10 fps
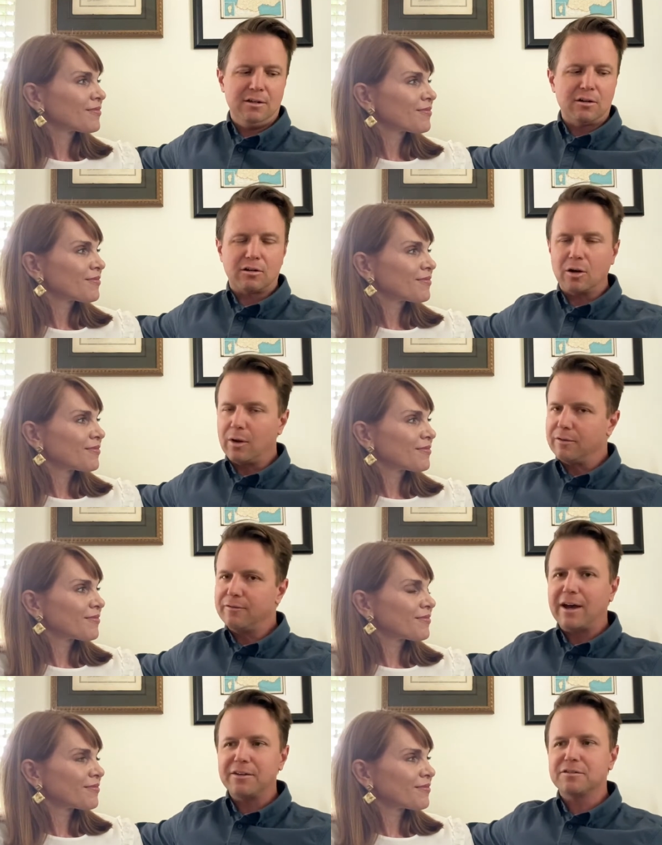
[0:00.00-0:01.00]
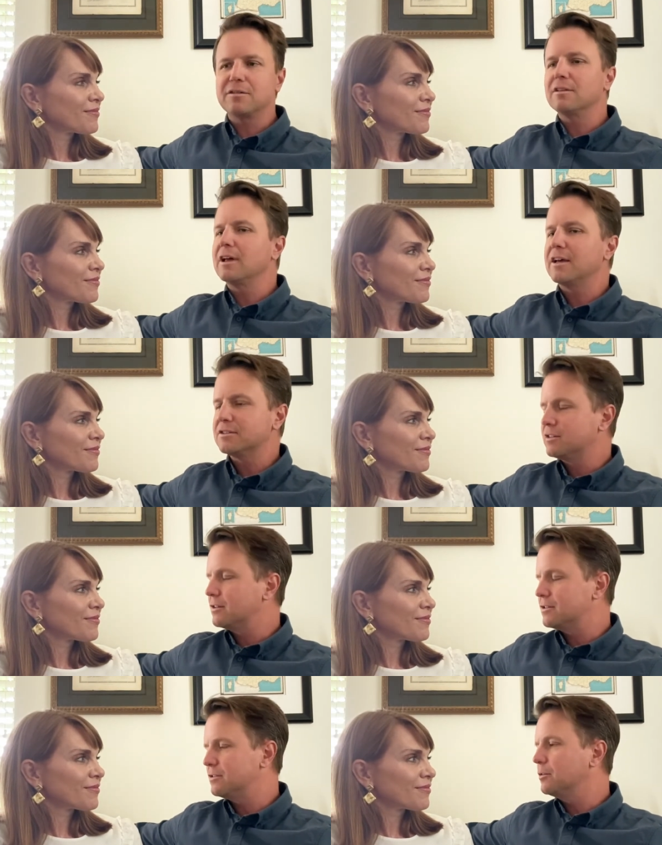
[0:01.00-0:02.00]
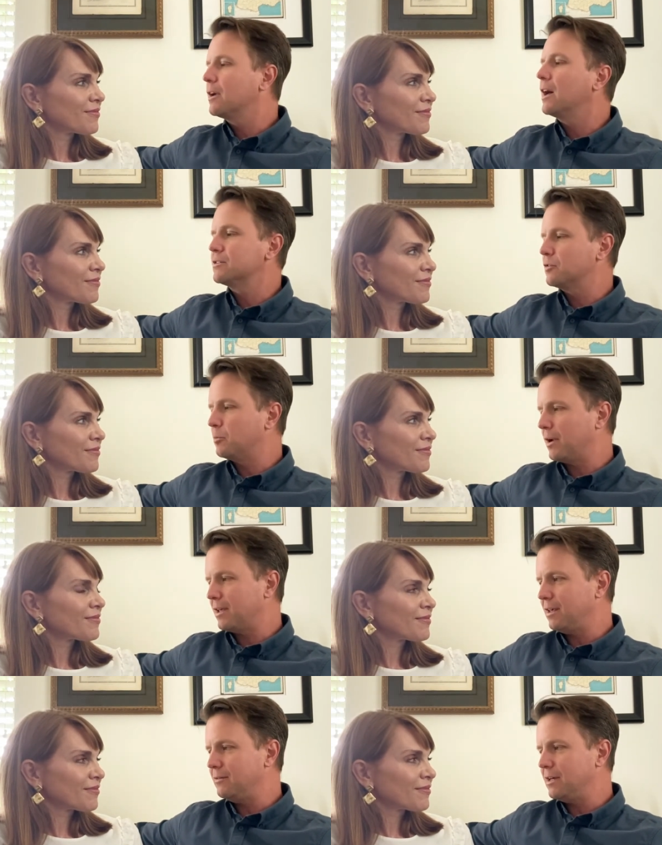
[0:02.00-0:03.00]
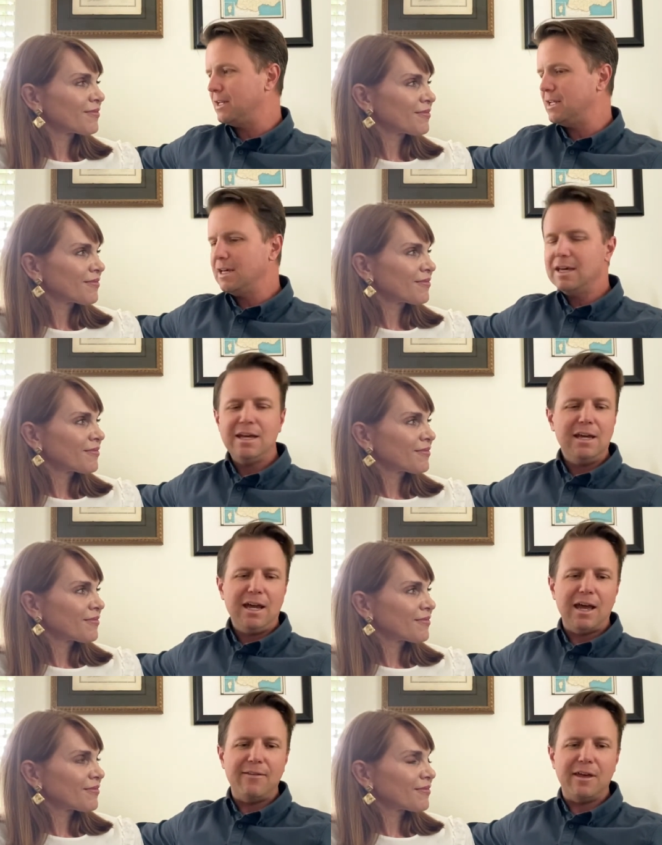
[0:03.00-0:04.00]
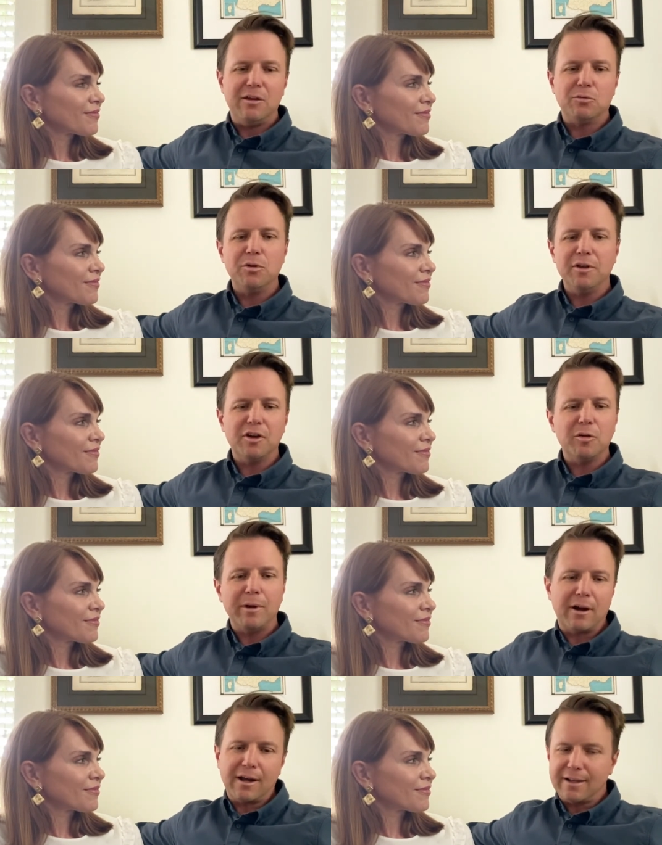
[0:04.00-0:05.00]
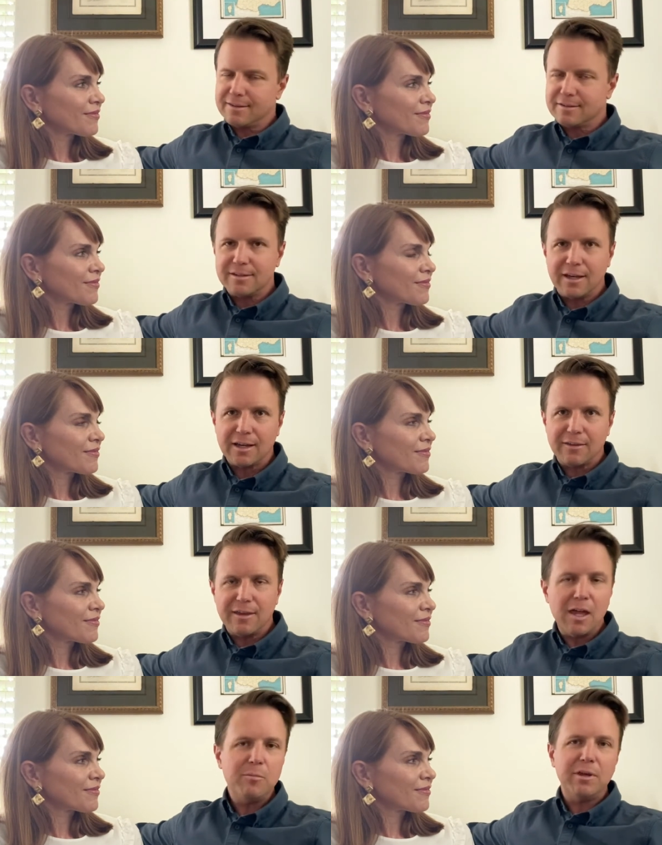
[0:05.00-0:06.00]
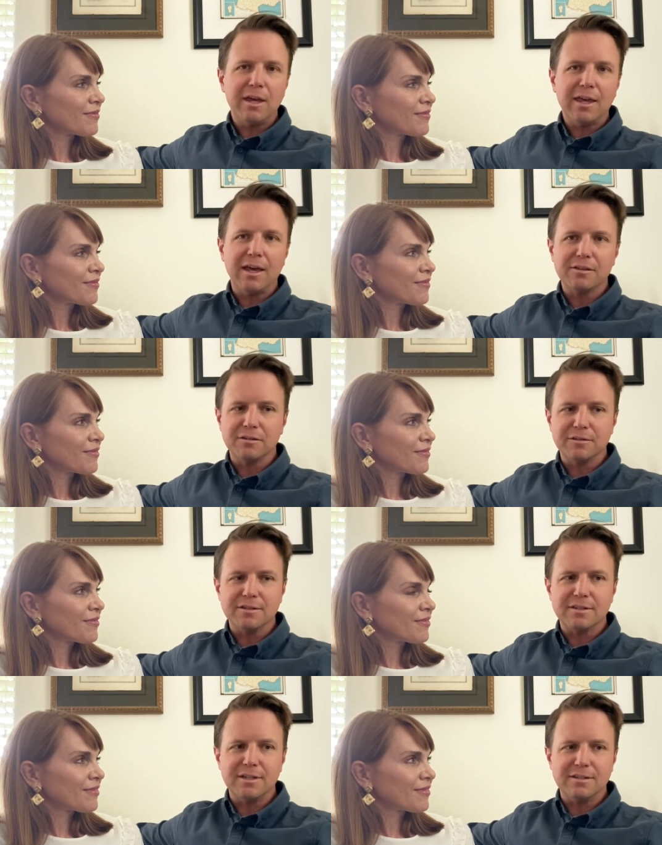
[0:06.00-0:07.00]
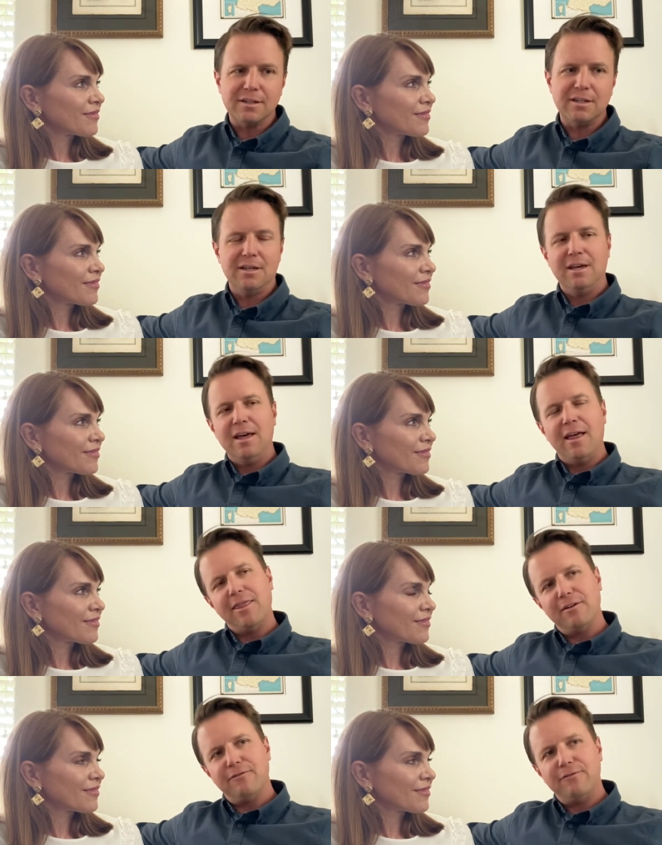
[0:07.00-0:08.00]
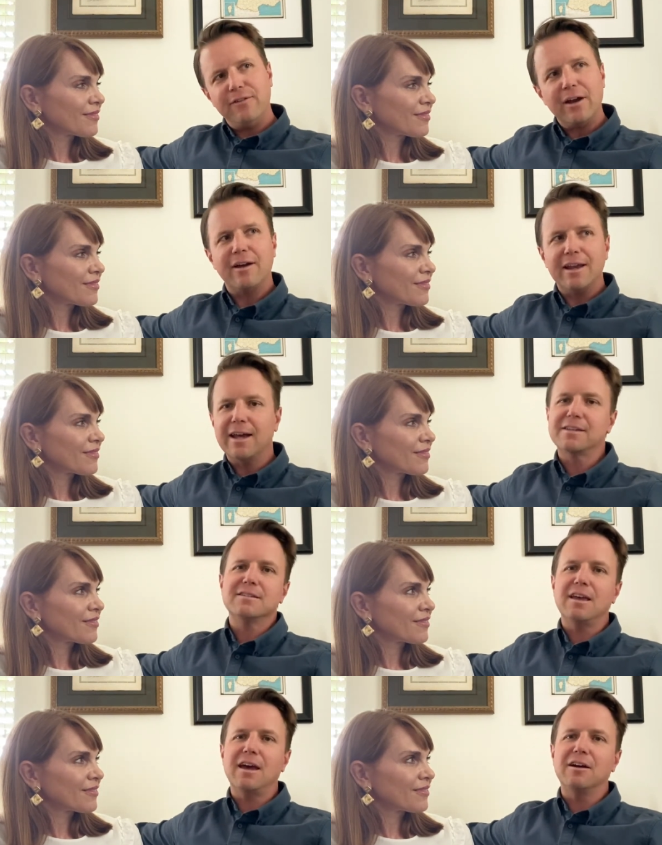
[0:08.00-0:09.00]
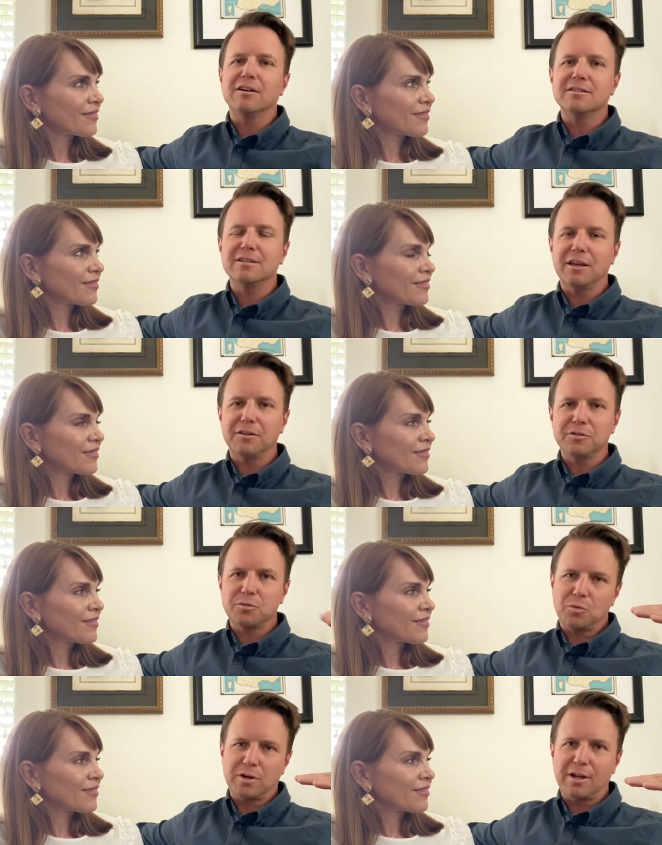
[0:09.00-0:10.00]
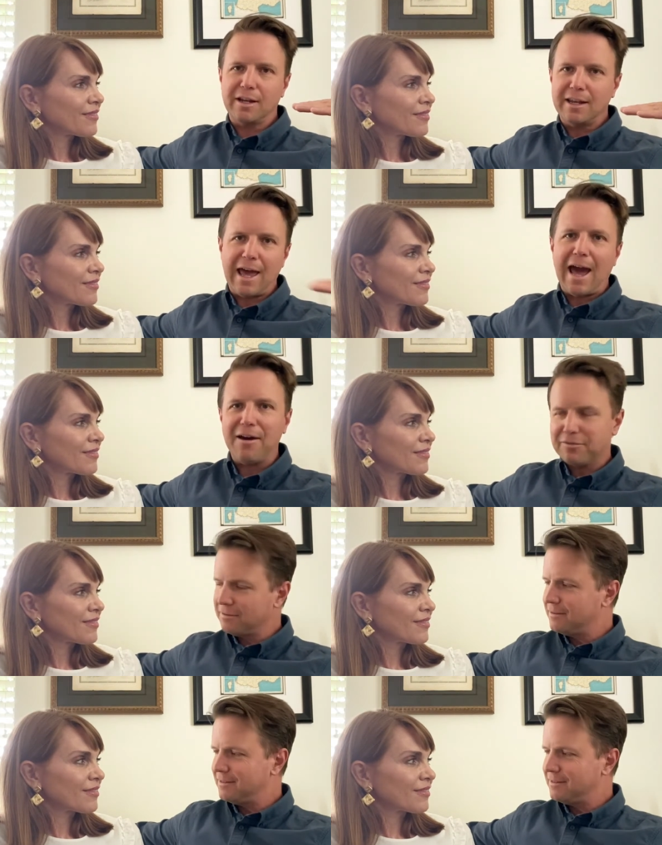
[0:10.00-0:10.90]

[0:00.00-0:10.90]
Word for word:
Speaker 1: growing faster than last year, still cash flow break even. And then Rudy Gobert got sick. The N B A canceled the season. The very next day, our sales were cut in half.